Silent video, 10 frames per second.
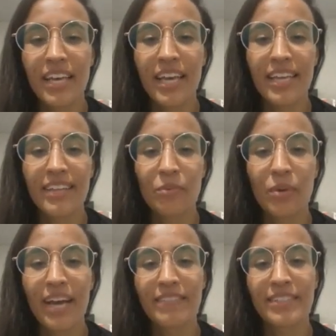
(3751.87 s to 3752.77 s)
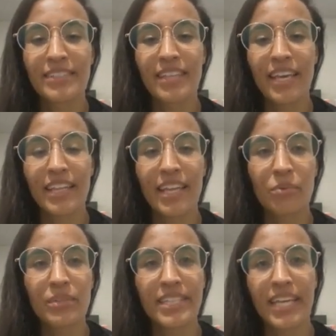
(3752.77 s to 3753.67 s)
and we have this thing
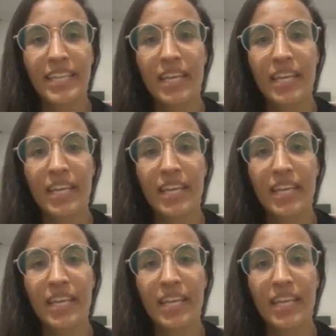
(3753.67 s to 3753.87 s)
that we say